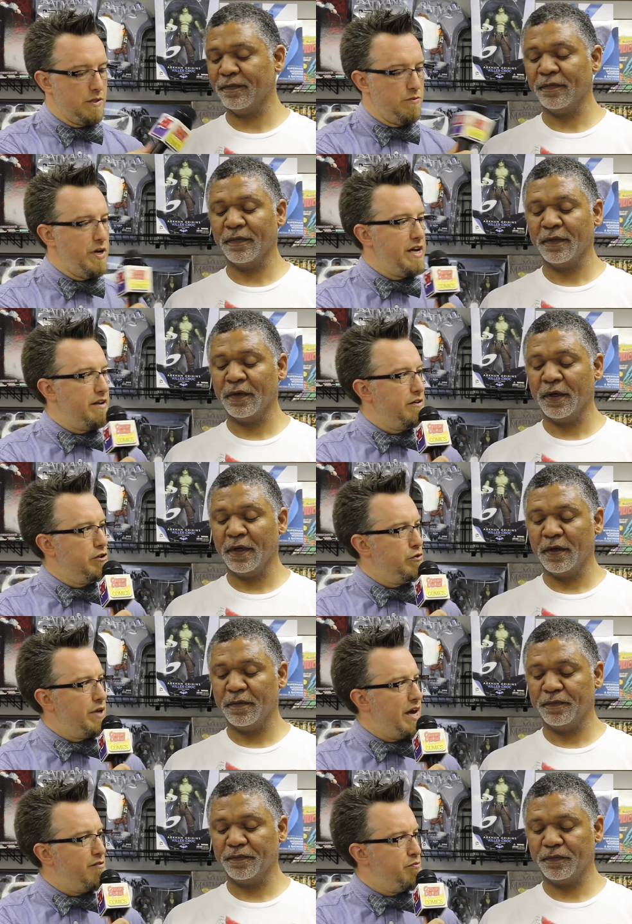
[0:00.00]
Speaker 1: Right, and
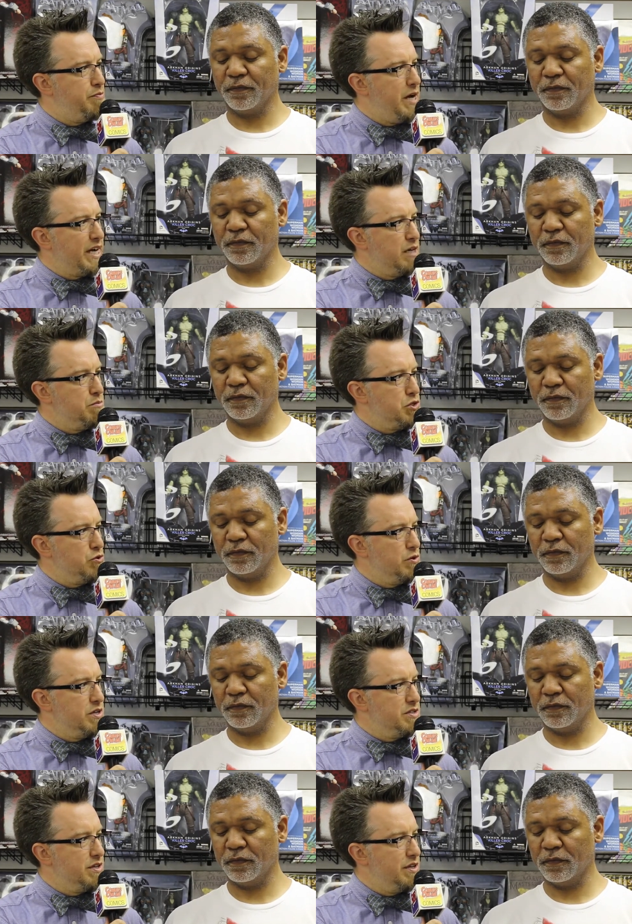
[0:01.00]
you'd have backup
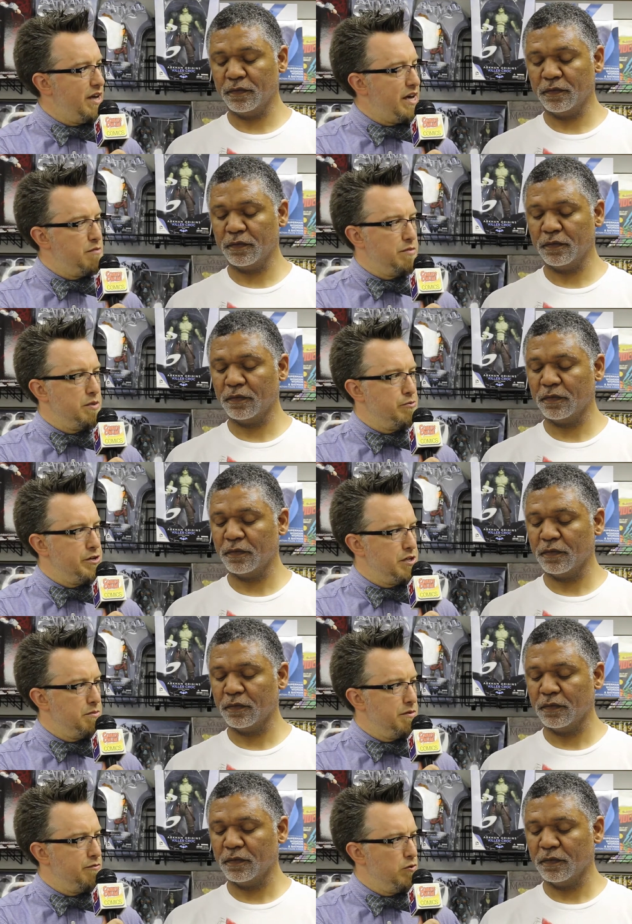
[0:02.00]
stories that hadn't been
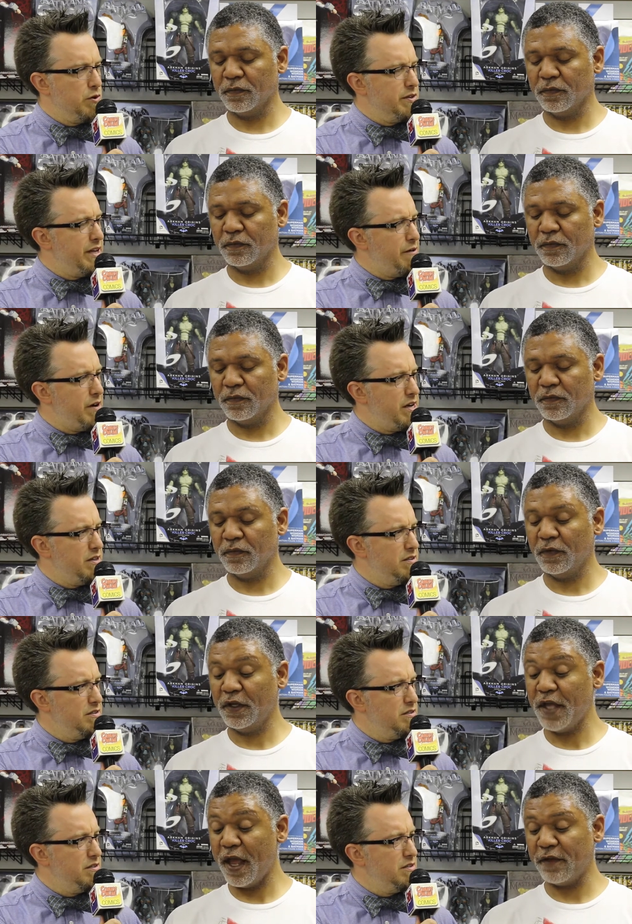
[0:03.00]
printed before, isn't that right?
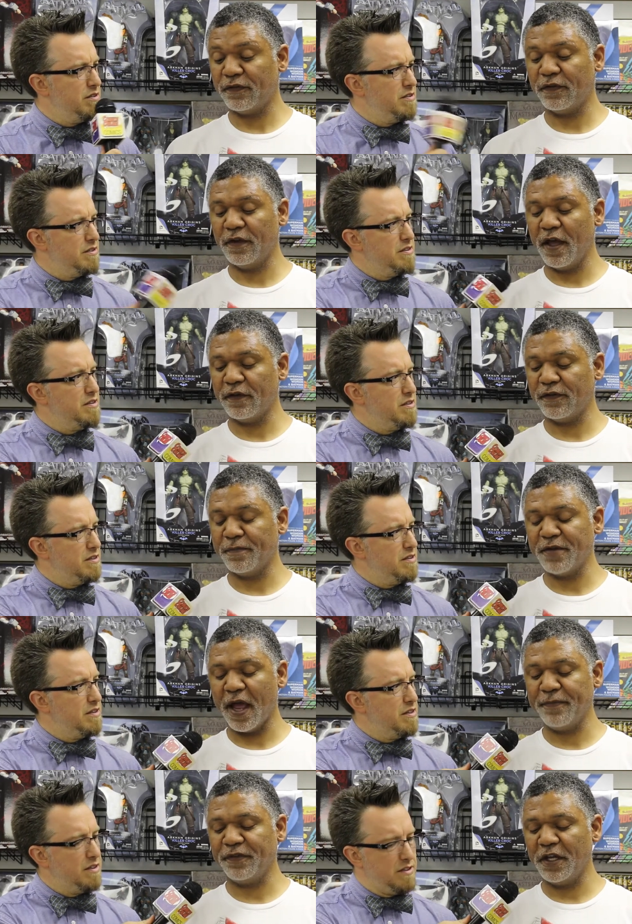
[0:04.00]
Yes.
Speaker 2: Yeah,
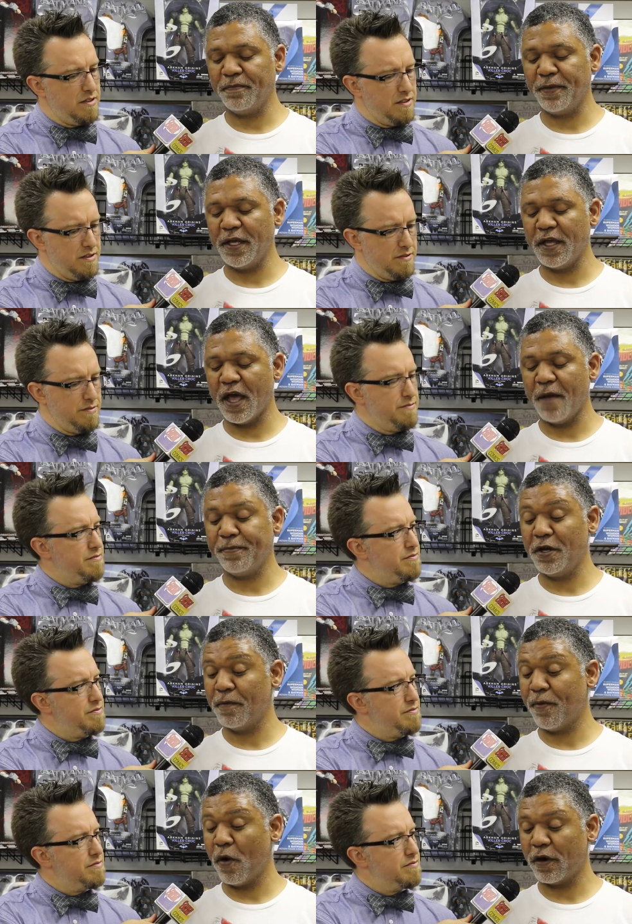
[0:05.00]
sometimes they'd be
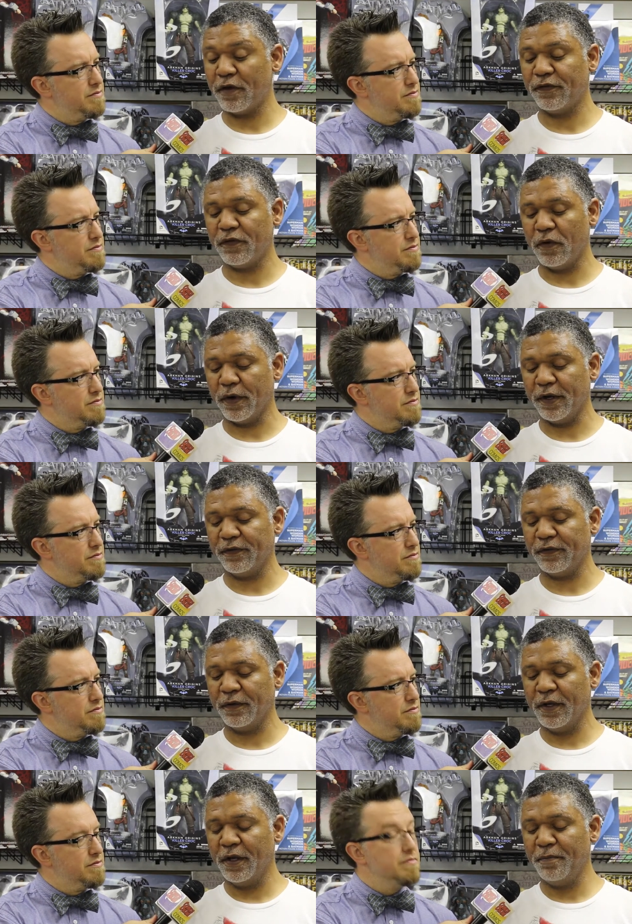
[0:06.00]
Peter Porker
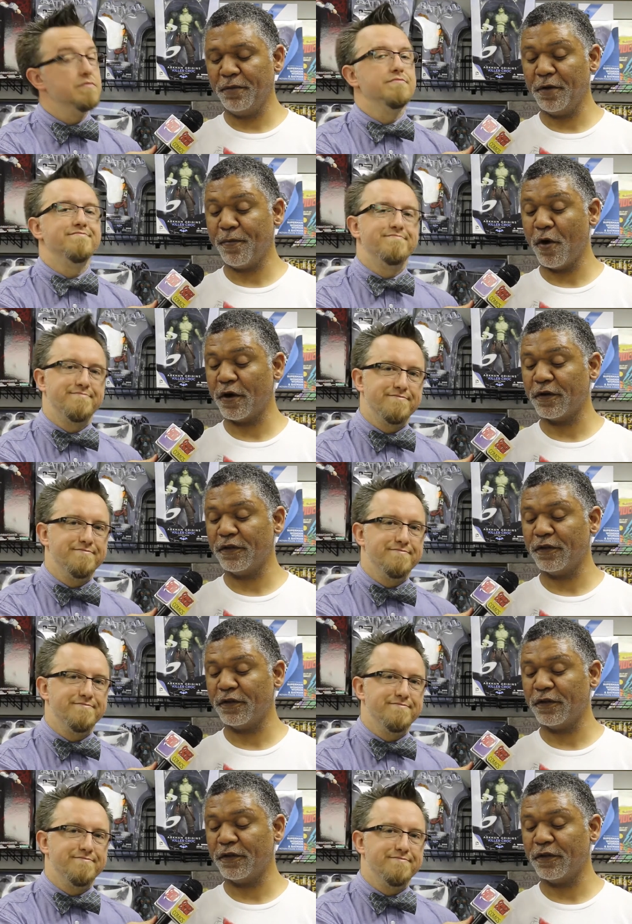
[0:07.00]
stories. Peter Porker,